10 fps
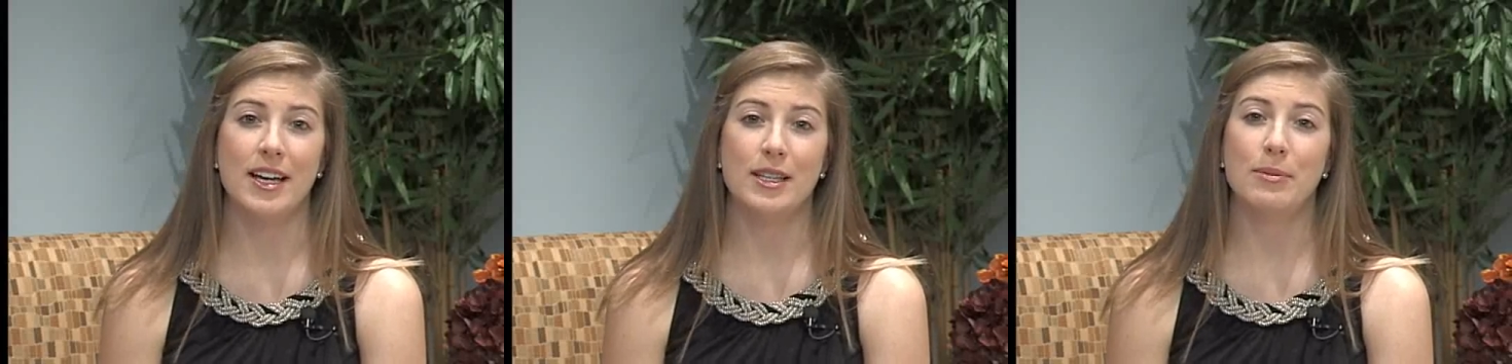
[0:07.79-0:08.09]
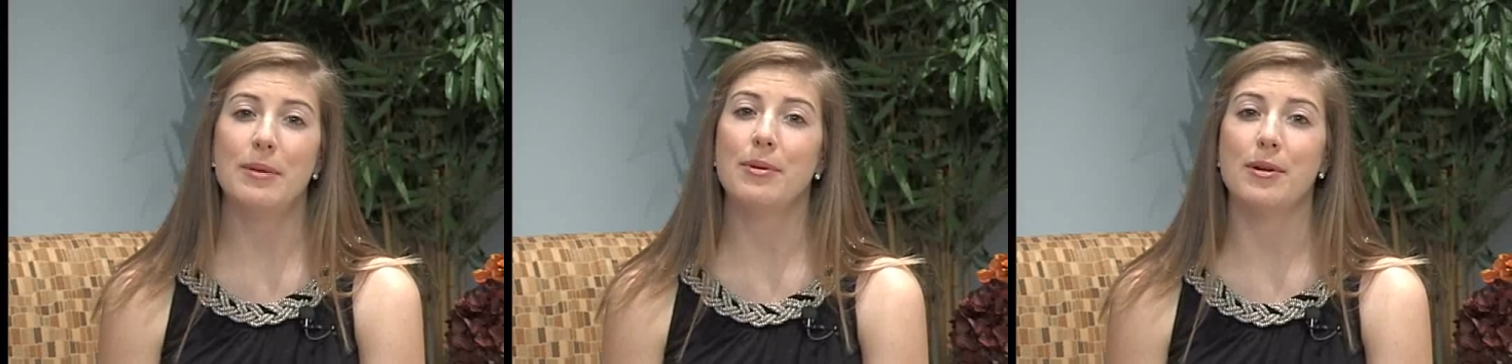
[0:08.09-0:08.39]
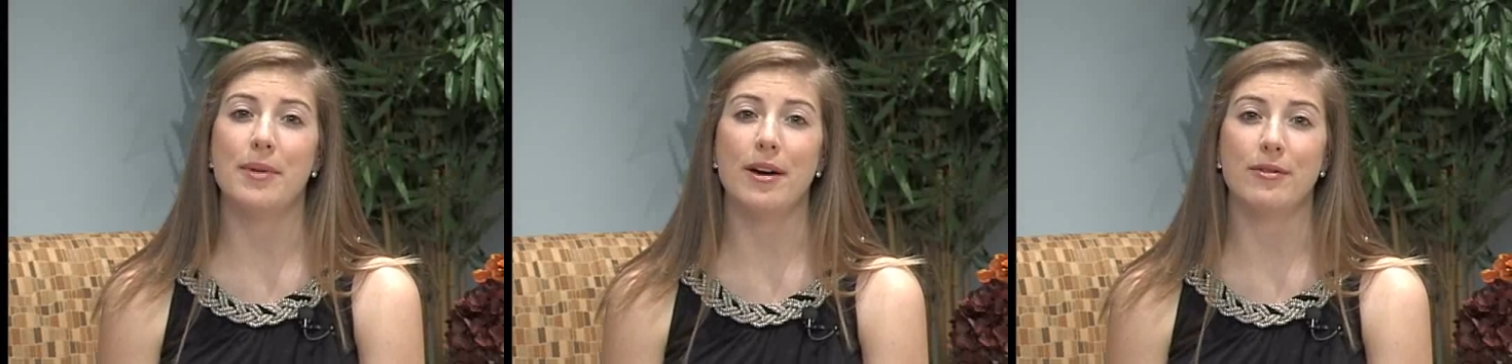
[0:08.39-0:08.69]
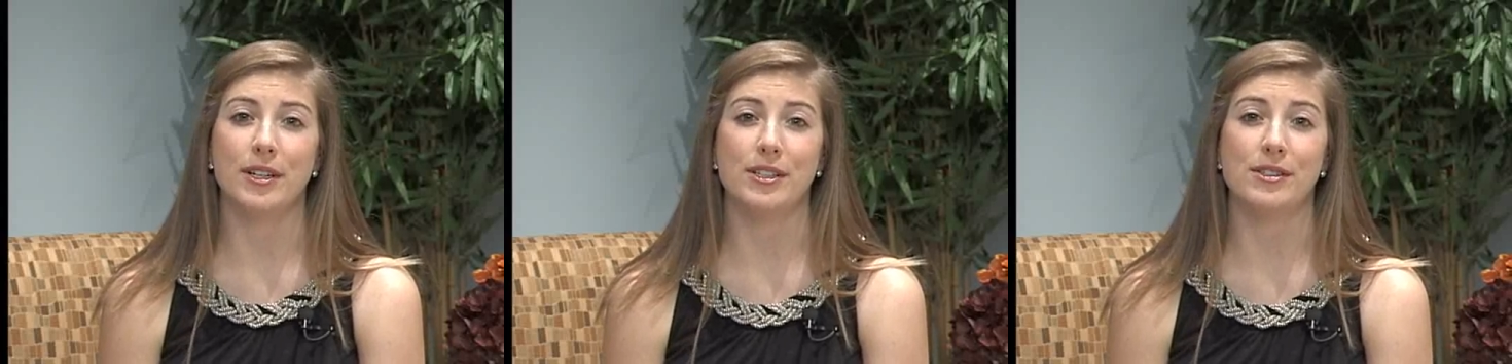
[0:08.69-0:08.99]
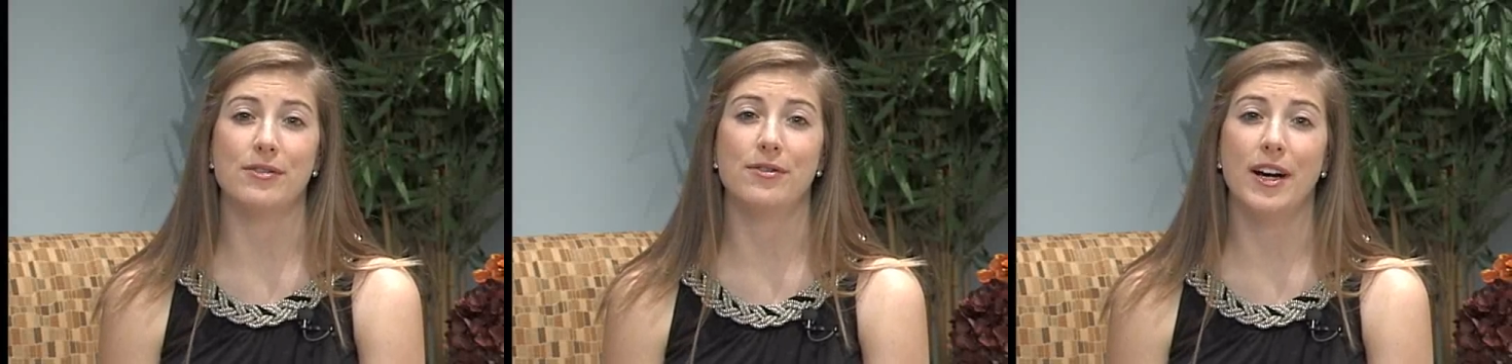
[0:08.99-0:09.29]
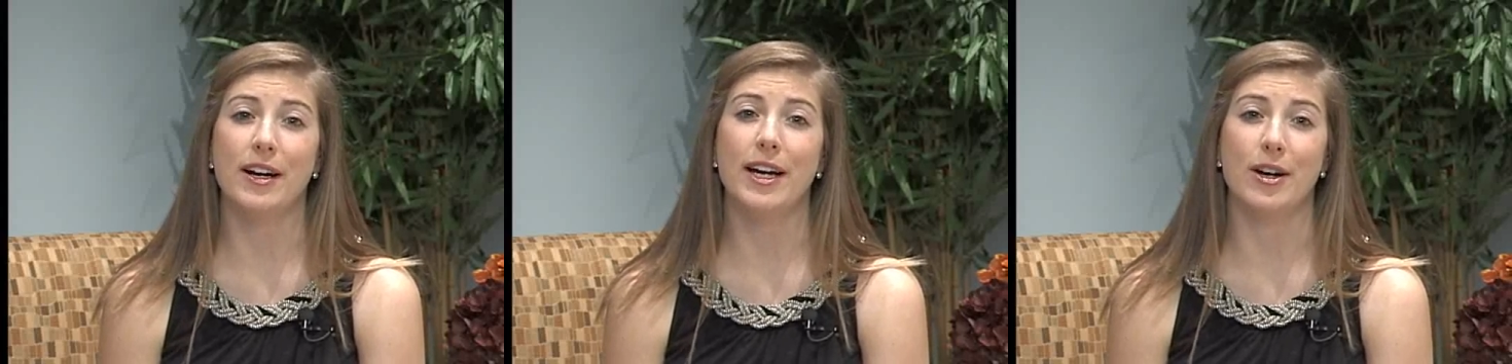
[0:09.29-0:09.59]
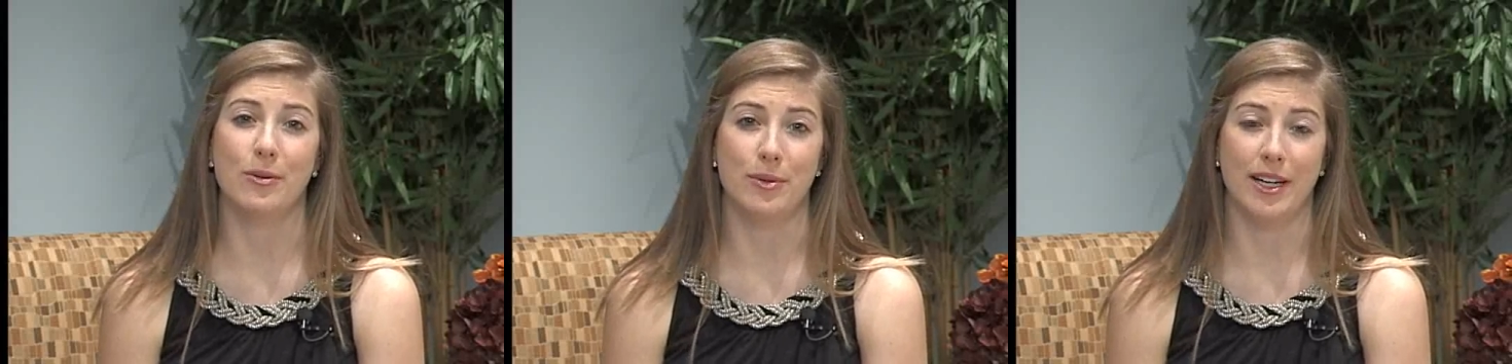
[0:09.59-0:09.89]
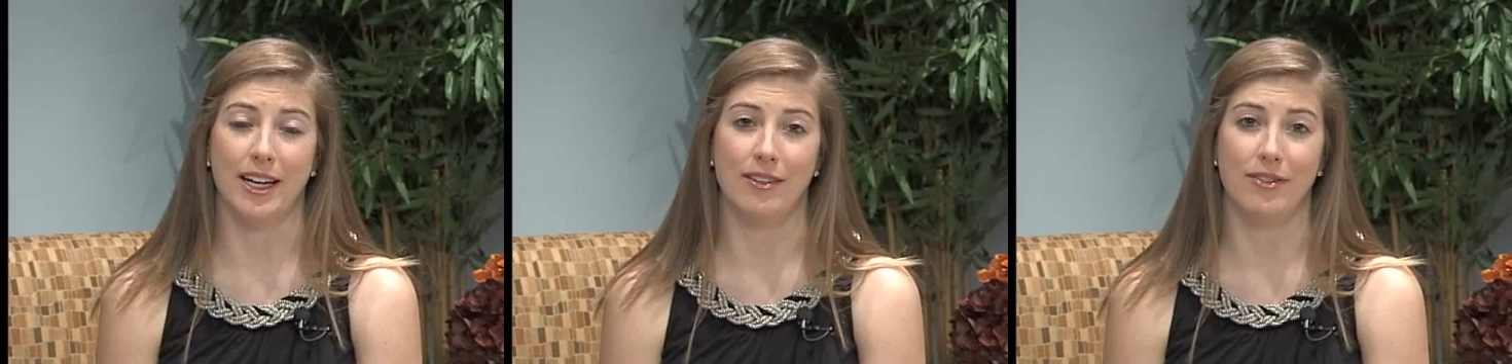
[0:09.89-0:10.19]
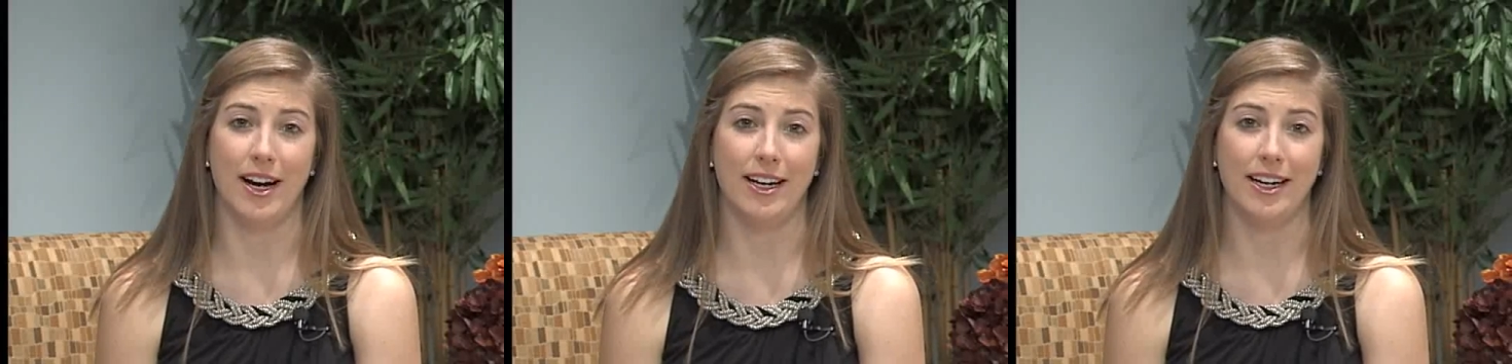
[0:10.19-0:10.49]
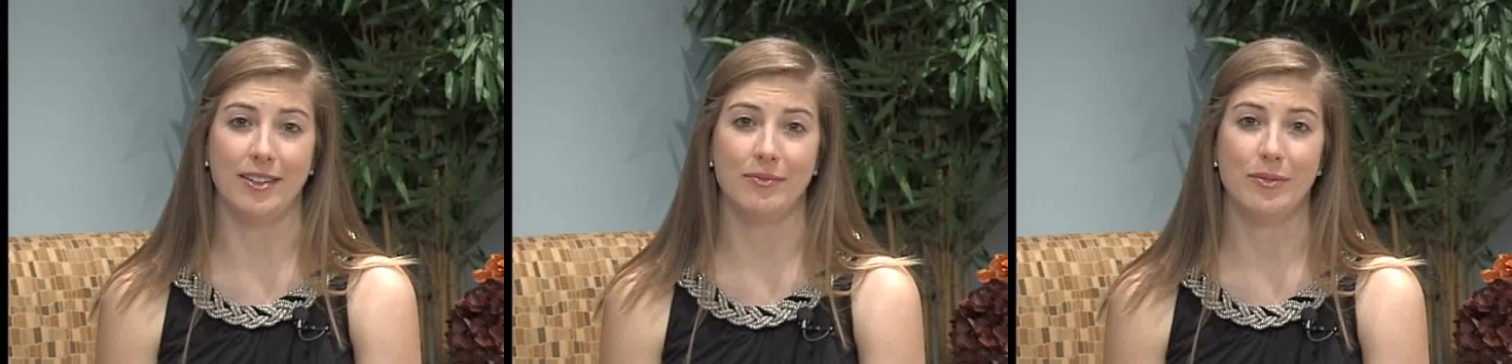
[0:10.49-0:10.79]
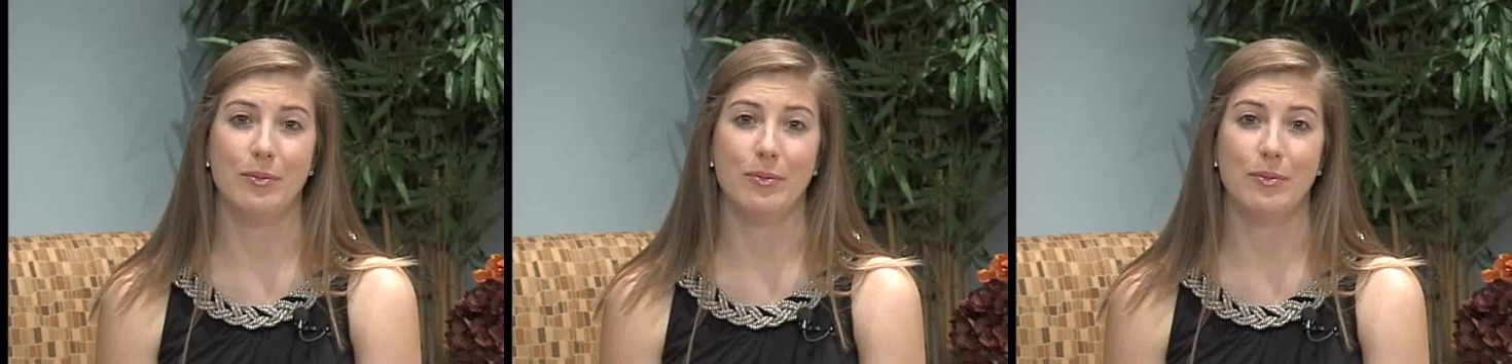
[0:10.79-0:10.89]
The people at Mount Regis are very opening and inviting.